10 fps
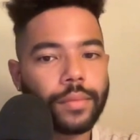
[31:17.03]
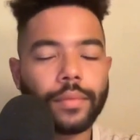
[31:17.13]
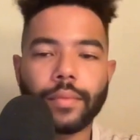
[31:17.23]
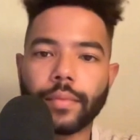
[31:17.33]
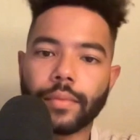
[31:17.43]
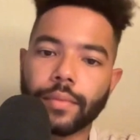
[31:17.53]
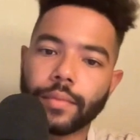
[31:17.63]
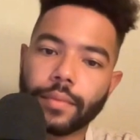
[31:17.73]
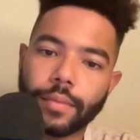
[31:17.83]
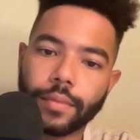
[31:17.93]

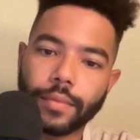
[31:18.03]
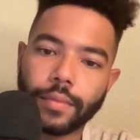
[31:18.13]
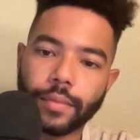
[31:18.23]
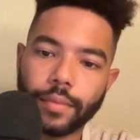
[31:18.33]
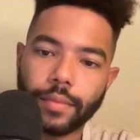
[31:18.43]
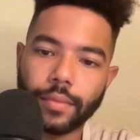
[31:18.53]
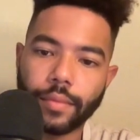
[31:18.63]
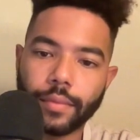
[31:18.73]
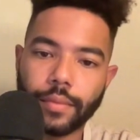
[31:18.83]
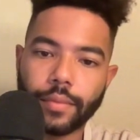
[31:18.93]

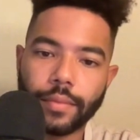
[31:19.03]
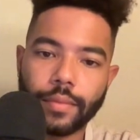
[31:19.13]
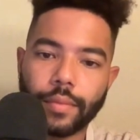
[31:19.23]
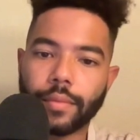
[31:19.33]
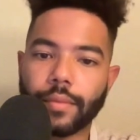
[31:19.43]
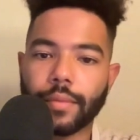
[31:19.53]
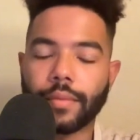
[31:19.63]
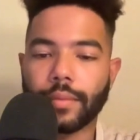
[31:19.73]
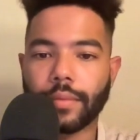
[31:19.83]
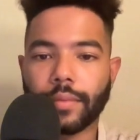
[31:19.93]

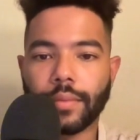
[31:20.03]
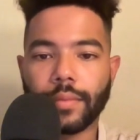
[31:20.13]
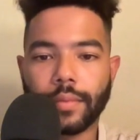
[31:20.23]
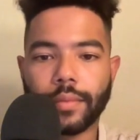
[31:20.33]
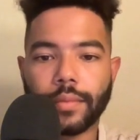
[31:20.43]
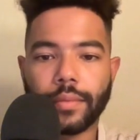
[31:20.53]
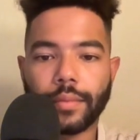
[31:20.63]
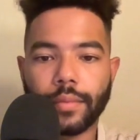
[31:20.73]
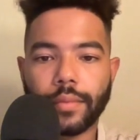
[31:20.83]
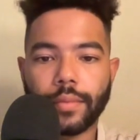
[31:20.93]

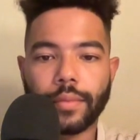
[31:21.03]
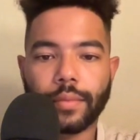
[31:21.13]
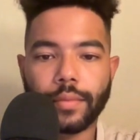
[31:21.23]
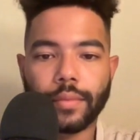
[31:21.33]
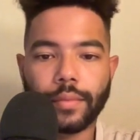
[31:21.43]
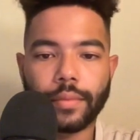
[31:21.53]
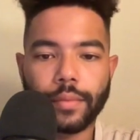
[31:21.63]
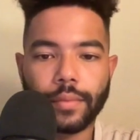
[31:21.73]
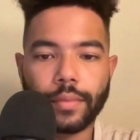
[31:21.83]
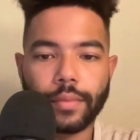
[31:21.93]

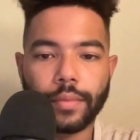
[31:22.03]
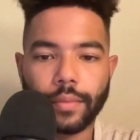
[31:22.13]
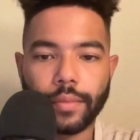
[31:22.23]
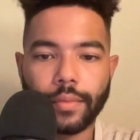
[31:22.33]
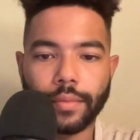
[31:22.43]
(silent)